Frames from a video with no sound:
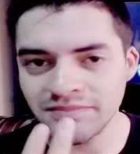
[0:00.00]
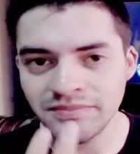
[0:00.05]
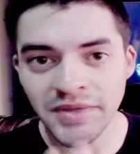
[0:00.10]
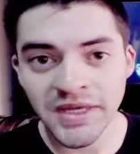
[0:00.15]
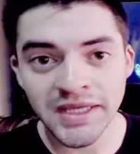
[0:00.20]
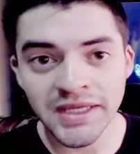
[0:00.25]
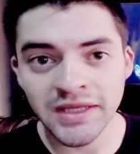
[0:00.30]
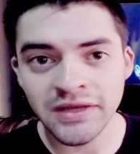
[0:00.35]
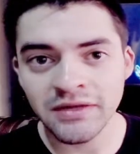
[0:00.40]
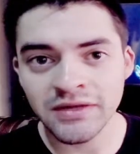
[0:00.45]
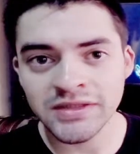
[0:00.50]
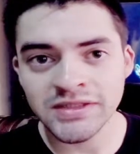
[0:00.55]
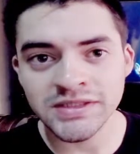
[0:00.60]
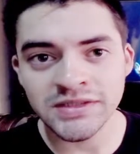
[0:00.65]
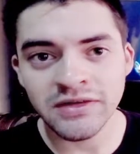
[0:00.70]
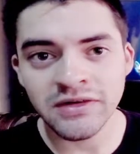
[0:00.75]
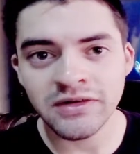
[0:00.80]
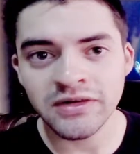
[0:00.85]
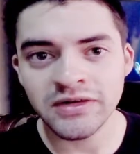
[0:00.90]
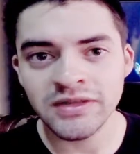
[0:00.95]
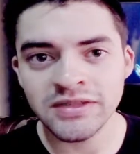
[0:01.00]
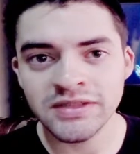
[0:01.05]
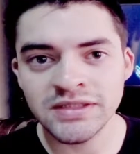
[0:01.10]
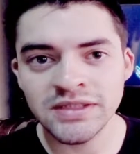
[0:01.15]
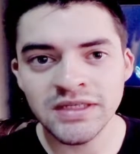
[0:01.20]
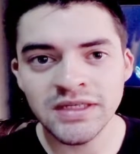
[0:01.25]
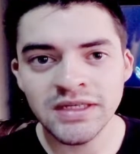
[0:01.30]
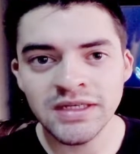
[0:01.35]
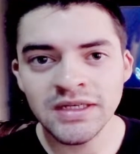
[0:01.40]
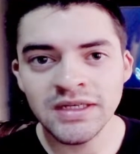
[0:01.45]
picky on scars,
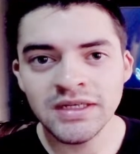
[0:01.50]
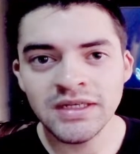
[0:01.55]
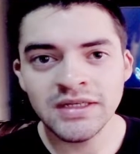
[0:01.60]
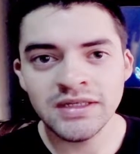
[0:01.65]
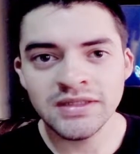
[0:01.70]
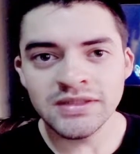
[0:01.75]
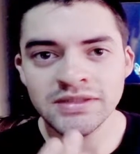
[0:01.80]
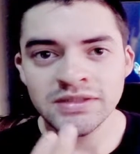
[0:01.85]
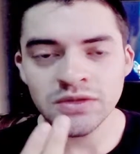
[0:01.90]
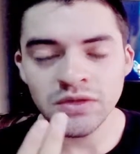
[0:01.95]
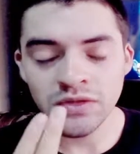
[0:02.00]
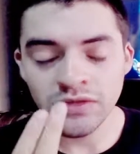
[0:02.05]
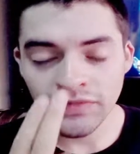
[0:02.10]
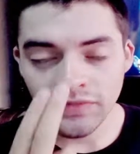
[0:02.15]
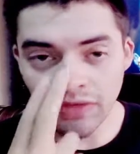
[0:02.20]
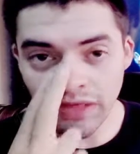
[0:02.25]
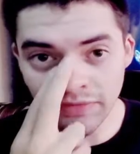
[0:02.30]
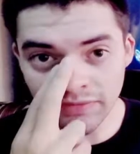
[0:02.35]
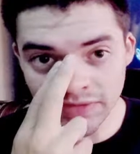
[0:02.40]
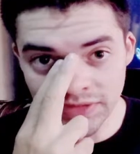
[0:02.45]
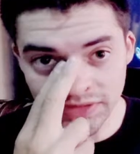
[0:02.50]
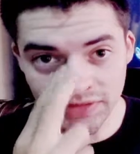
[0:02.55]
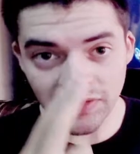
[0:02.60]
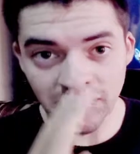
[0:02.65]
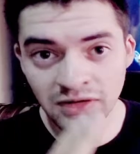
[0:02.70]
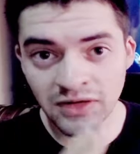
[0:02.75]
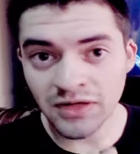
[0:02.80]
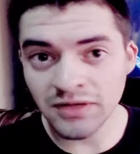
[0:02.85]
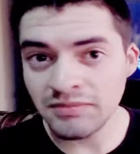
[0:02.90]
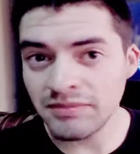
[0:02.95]
so if you have a scar,